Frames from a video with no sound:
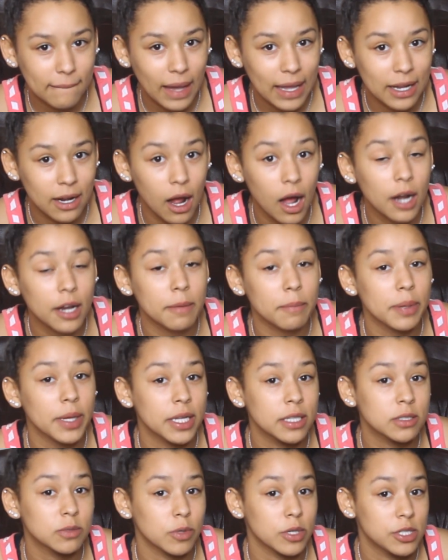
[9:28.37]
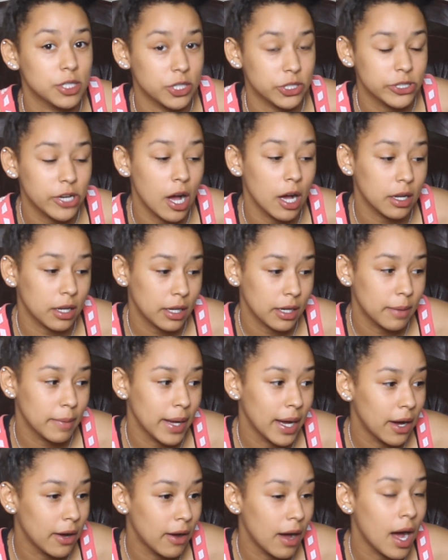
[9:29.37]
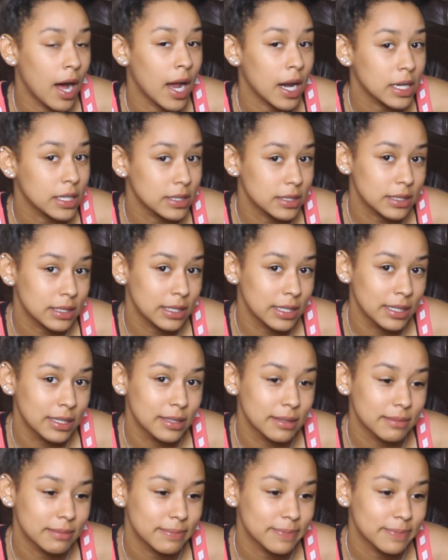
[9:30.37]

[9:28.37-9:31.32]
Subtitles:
it all depends what you're talking about, honestly.